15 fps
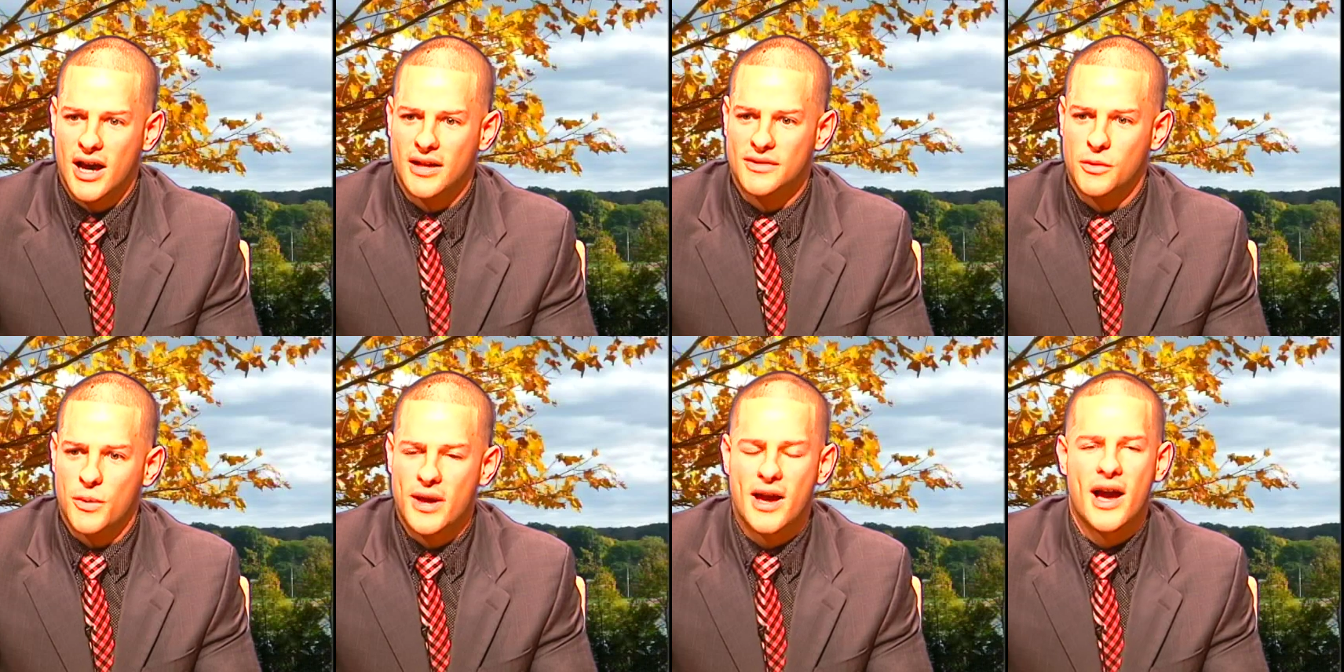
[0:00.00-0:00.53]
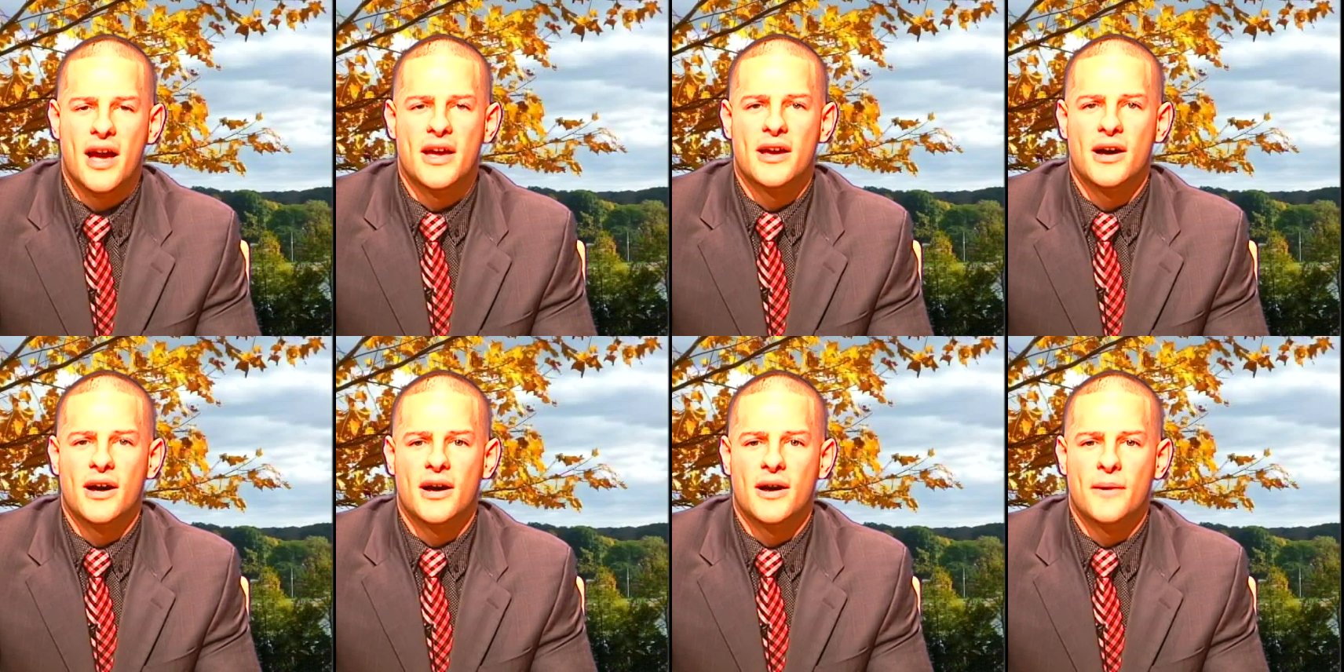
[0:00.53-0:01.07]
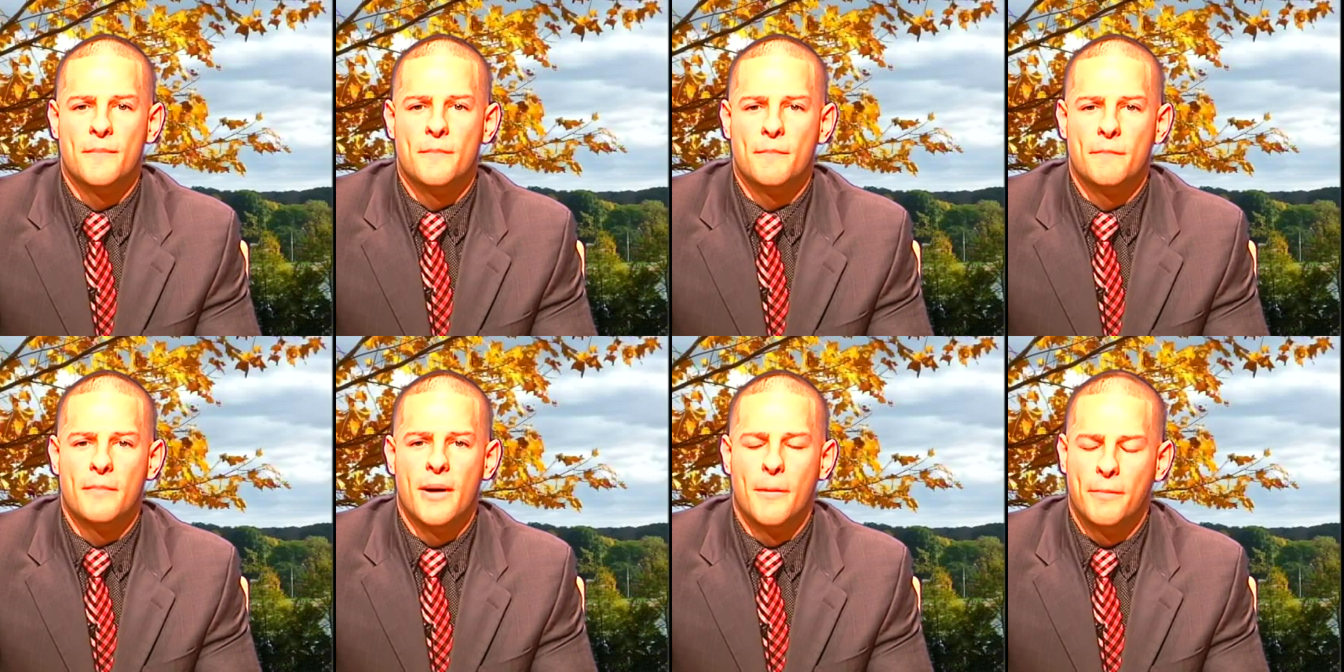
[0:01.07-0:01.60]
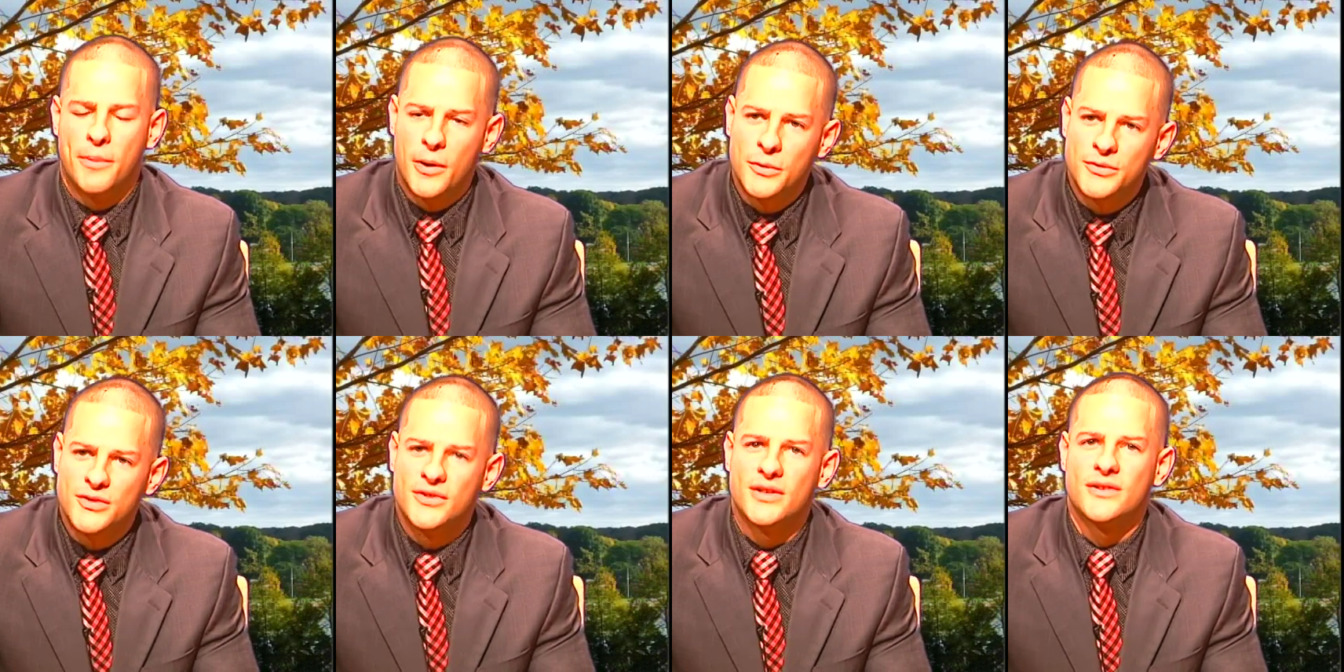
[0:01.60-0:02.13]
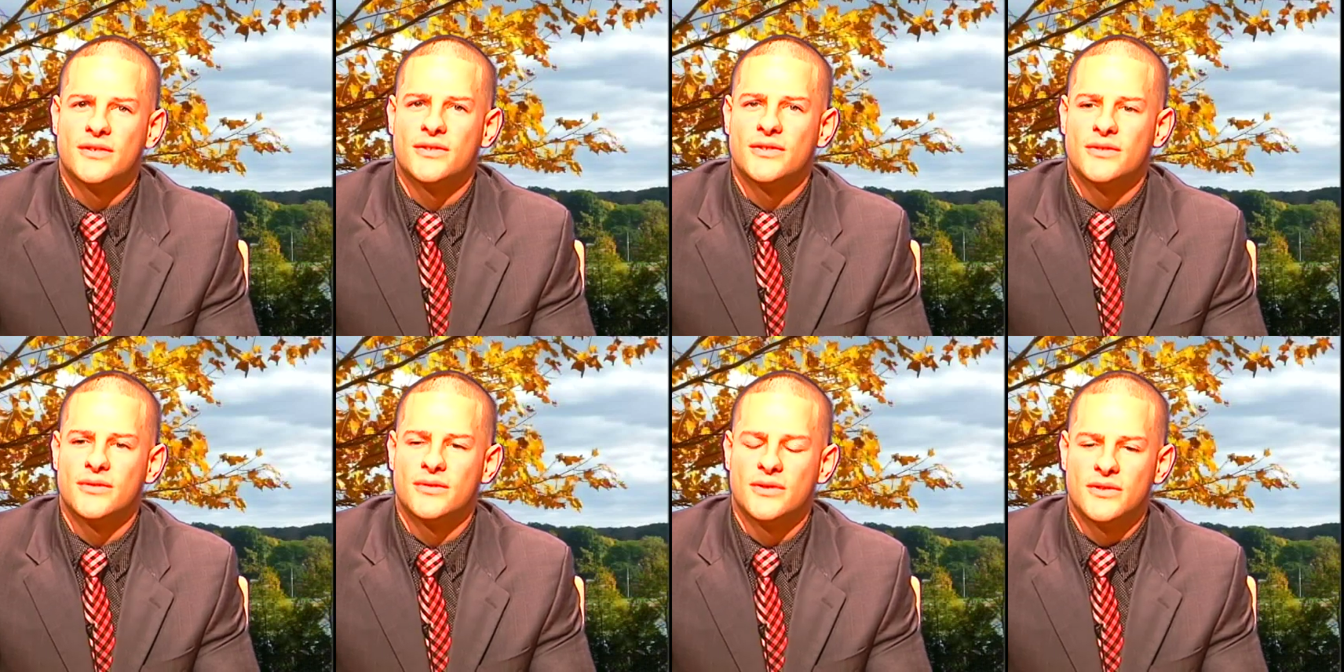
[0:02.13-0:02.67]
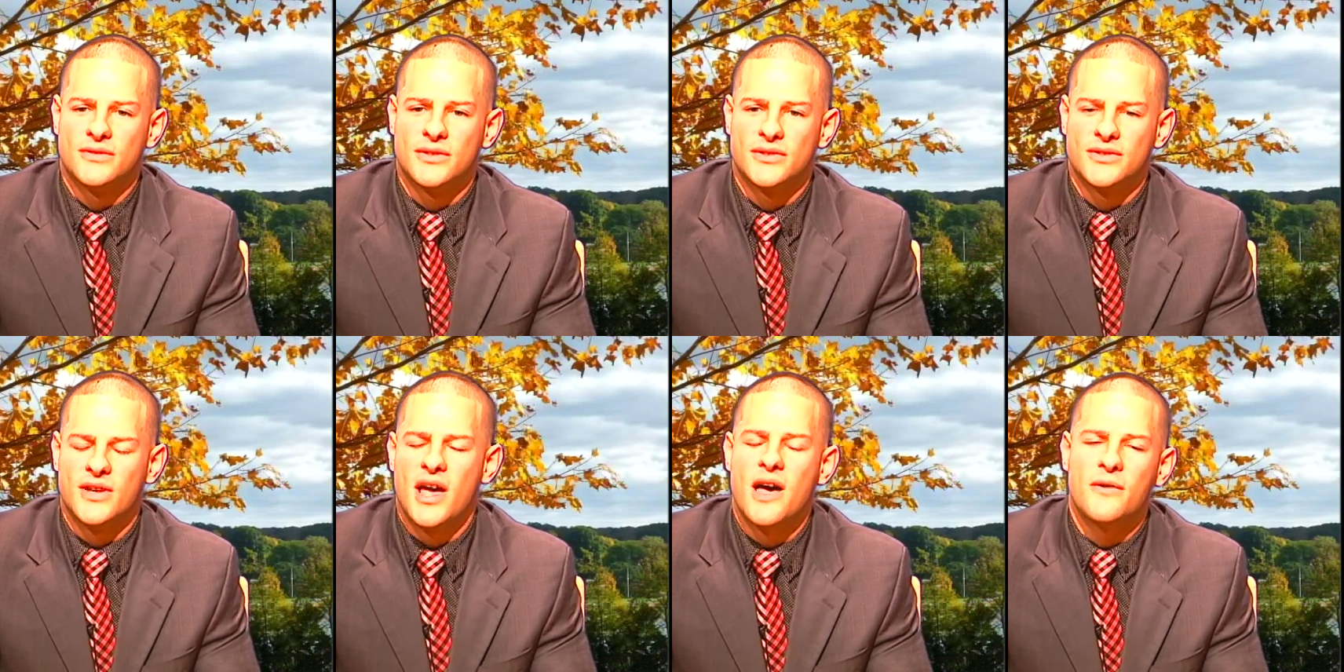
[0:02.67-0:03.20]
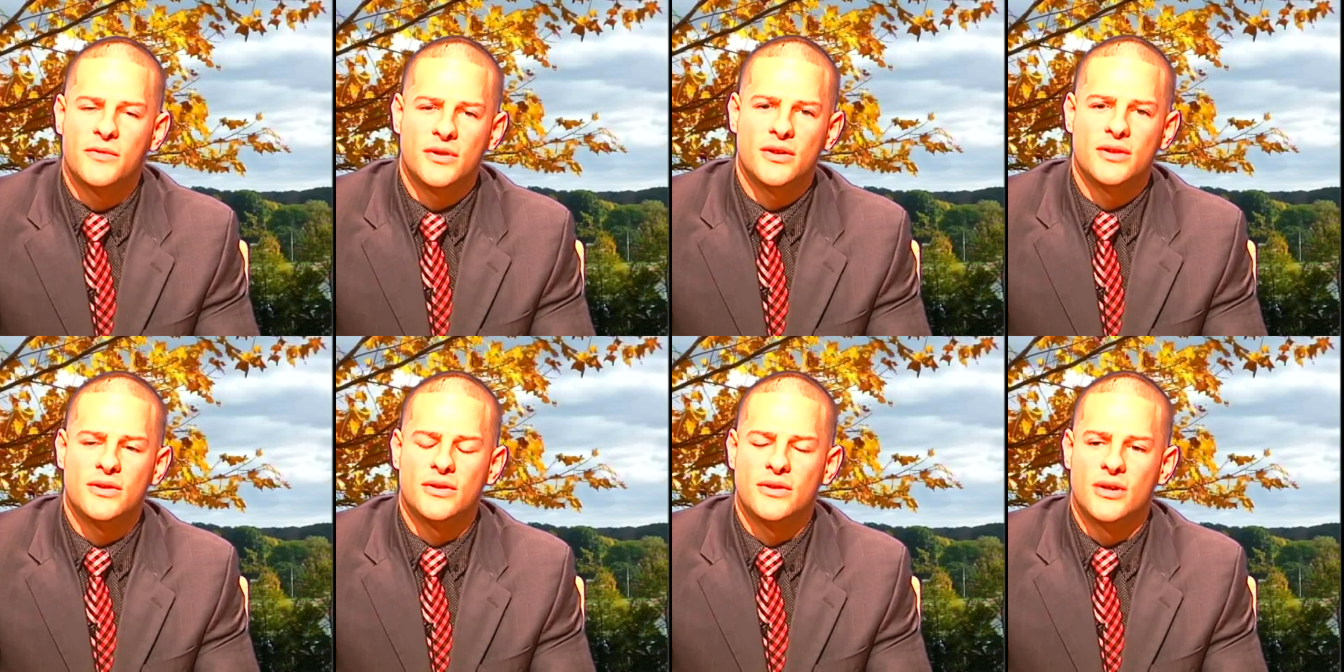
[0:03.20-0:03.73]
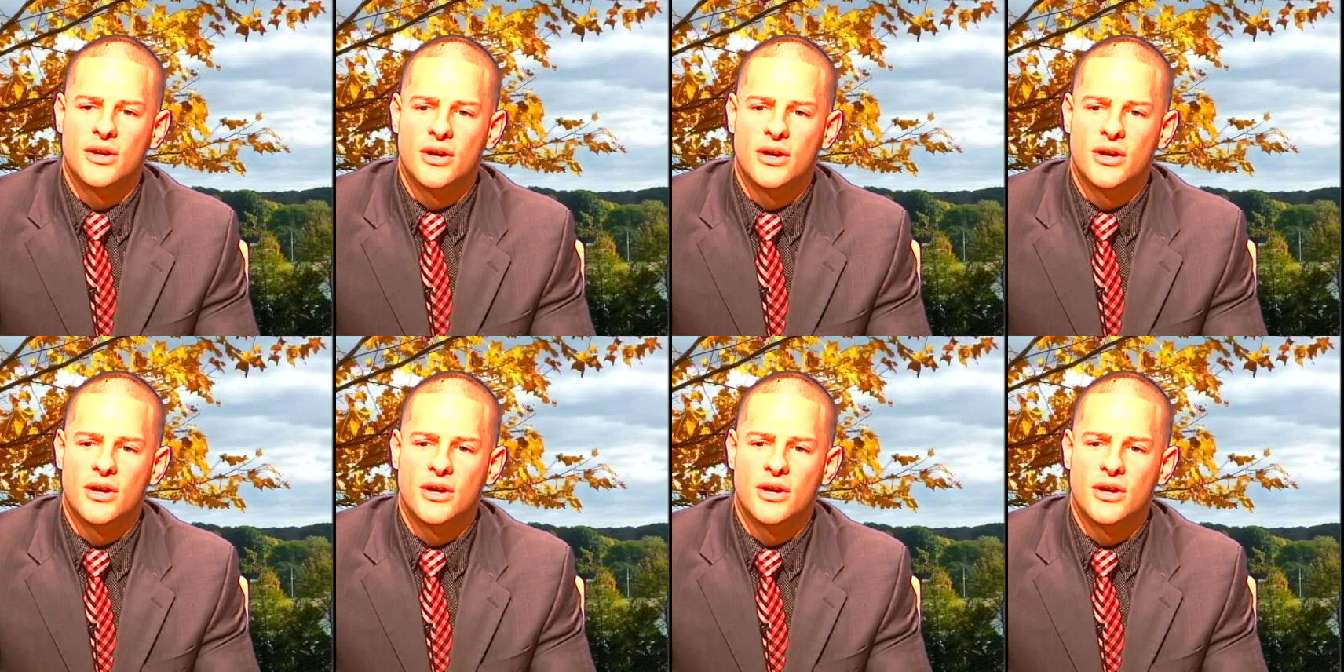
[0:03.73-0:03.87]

the way I approach this heavy